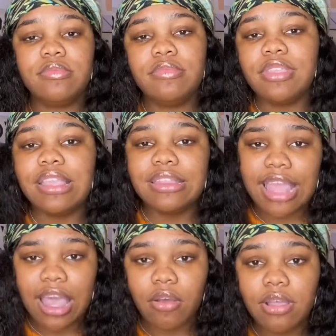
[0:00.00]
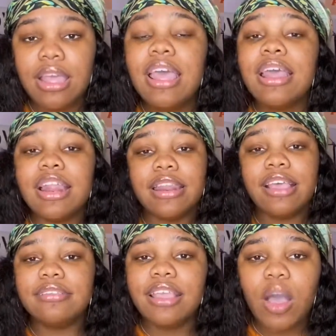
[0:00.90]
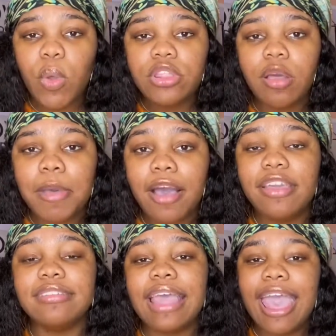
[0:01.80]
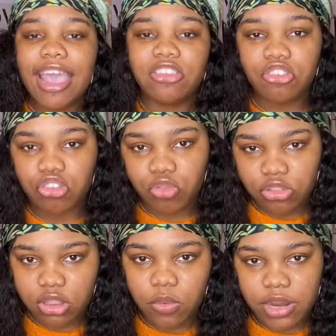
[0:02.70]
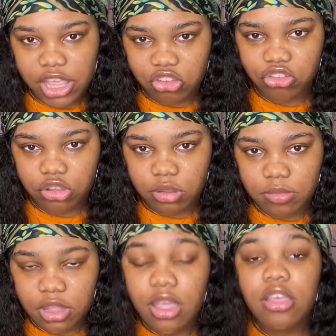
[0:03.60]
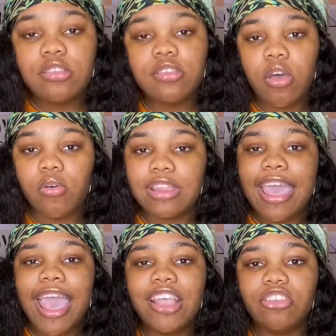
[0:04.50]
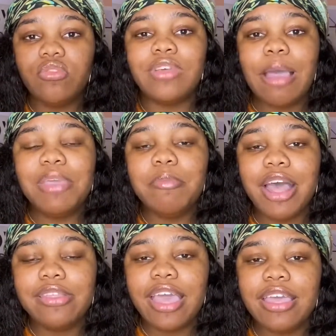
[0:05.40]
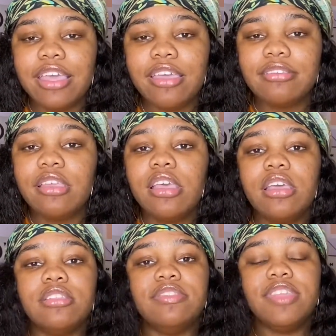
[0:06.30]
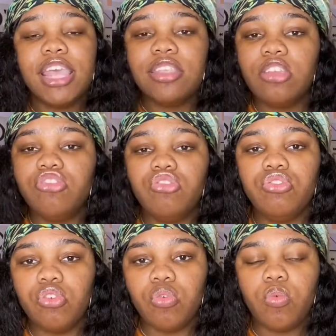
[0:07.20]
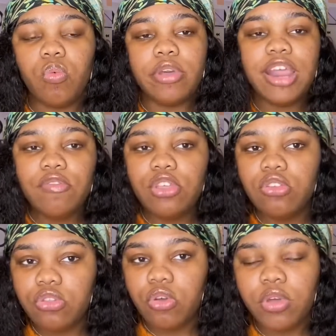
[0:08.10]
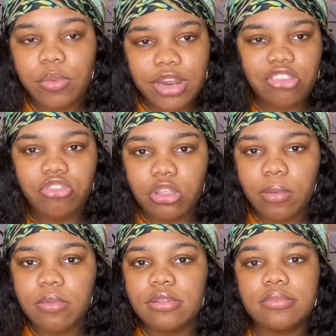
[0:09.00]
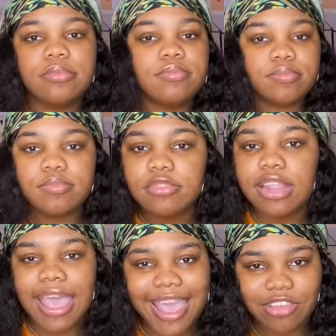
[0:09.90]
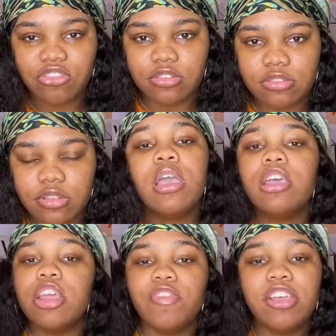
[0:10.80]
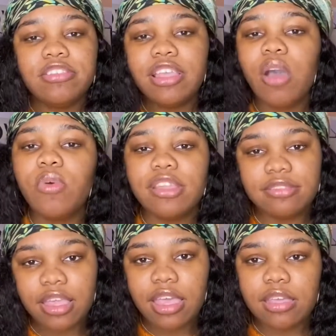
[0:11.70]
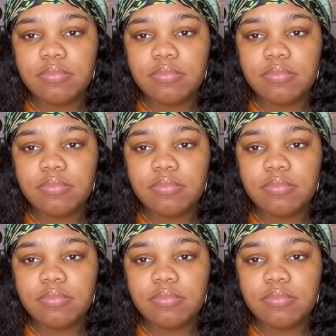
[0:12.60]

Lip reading: Now, the next thing I want to talk about is actions within a relationship. So the actions, what I mean by that is the things that you do, whatever you do in a relationship, the actions. The first thing I want to say